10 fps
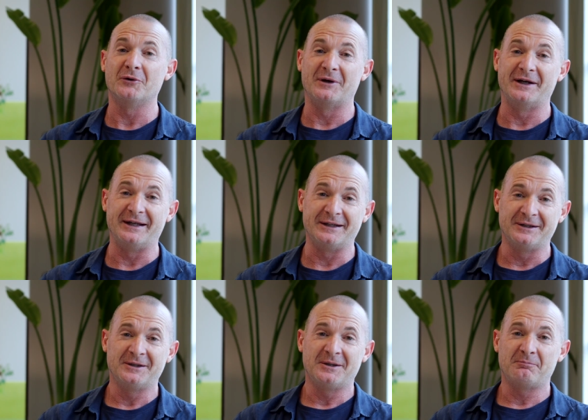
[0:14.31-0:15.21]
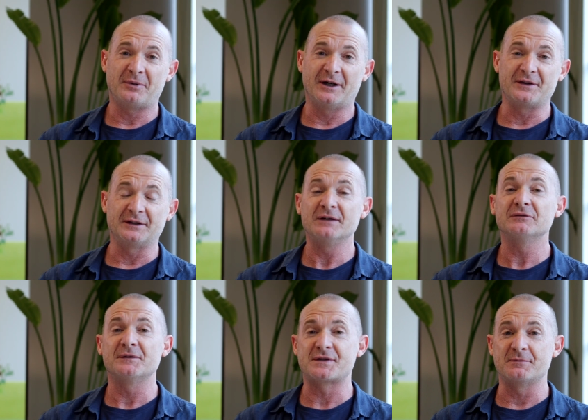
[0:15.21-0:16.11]
away by the
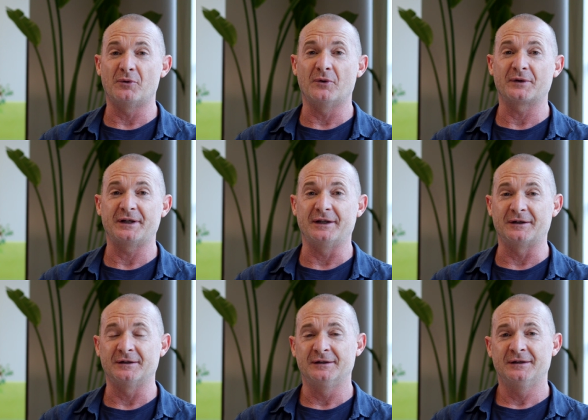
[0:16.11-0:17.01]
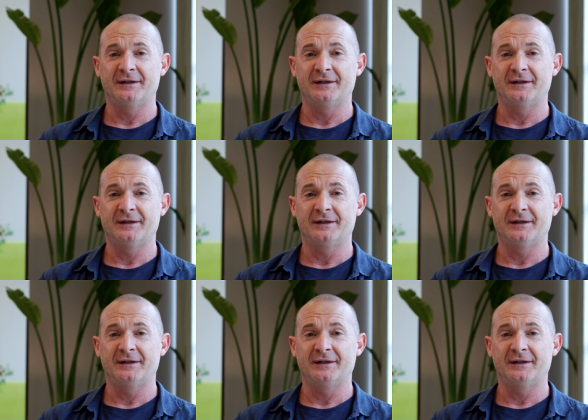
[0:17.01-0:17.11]
level of support here